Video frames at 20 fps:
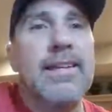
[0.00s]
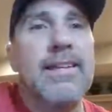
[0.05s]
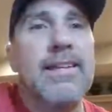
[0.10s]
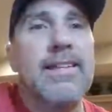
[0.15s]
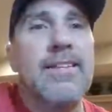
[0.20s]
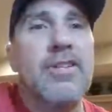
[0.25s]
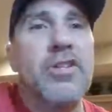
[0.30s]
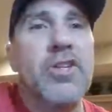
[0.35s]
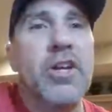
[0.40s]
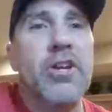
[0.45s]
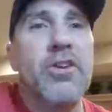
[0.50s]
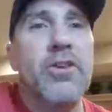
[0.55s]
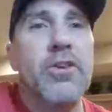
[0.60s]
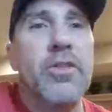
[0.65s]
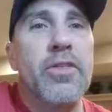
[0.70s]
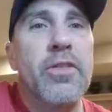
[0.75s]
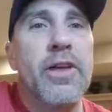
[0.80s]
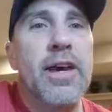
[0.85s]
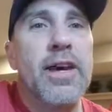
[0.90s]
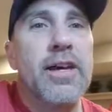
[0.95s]
Share your
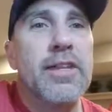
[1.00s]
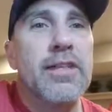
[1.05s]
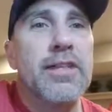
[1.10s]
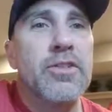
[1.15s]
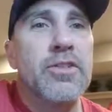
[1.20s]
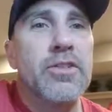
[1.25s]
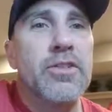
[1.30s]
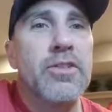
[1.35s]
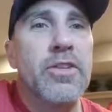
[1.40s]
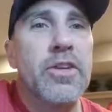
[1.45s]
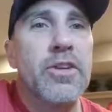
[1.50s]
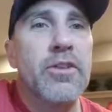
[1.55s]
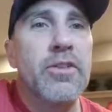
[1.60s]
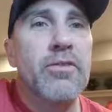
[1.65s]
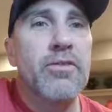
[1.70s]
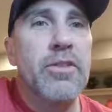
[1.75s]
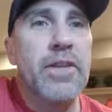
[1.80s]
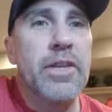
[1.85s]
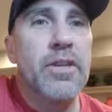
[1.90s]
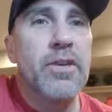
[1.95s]
thoughts. Share the
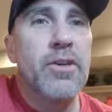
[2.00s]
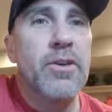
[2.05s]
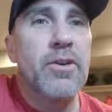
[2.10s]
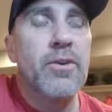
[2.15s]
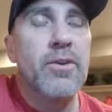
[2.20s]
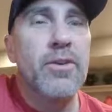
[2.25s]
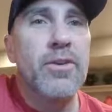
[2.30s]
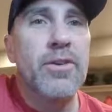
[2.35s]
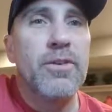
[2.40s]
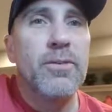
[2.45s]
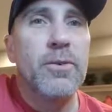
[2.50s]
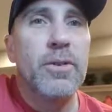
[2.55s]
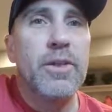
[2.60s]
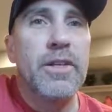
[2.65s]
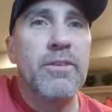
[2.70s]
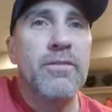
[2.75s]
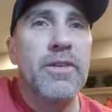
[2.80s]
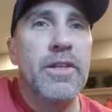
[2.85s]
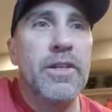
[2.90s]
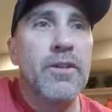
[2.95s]
video. Would
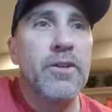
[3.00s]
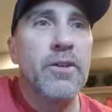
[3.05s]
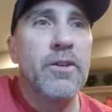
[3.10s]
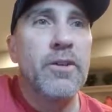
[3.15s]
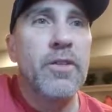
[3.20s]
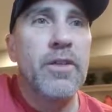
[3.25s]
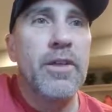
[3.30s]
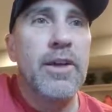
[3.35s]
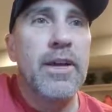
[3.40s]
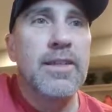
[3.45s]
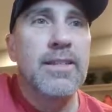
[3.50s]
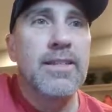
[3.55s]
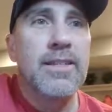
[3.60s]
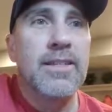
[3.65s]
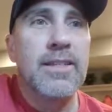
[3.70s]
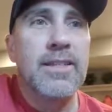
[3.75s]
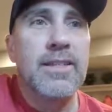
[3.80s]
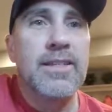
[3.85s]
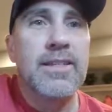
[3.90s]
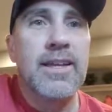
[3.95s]
love to hear your thoughts and
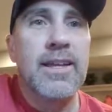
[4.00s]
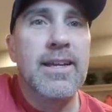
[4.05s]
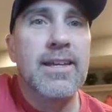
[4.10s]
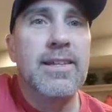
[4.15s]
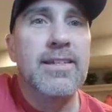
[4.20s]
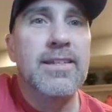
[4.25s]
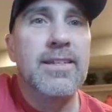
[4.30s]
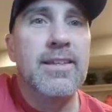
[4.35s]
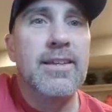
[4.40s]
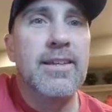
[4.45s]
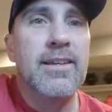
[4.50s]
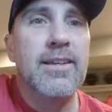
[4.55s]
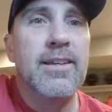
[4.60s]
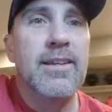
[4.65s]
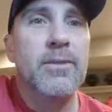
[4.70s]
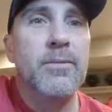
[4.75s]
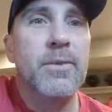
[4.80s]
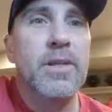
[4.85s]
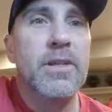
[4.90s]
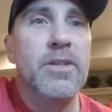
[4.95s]
insights.
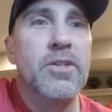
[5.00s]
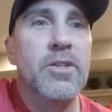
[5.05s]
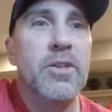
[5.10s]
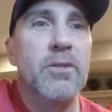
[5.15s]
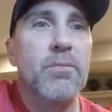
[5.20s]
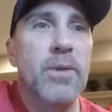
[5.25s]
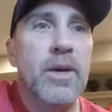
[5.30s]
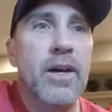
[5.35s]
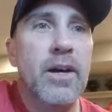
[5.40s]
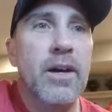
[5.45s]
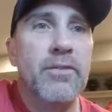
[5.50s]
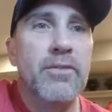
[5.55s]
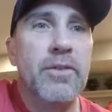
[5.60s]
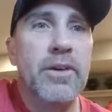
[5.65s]
I'm going to jump off.